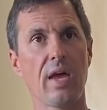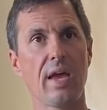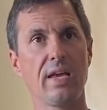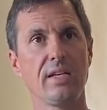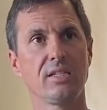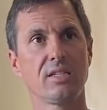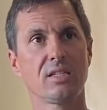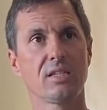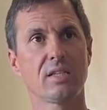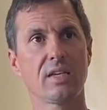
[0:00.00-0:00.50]
a
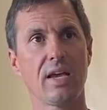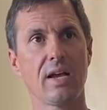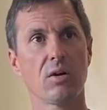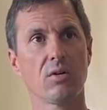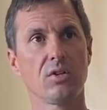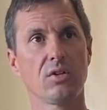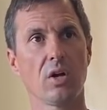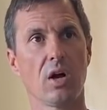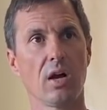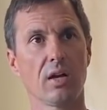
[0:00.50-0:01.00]

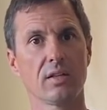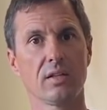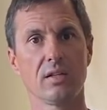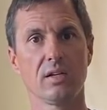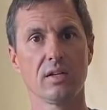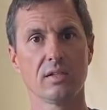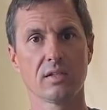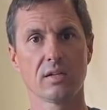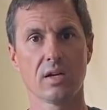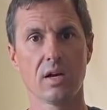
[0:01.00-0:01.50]
scared dog that
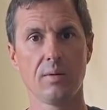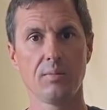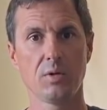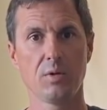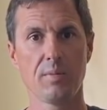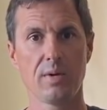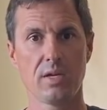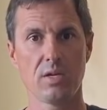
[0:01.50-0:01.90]
doesn't come to me?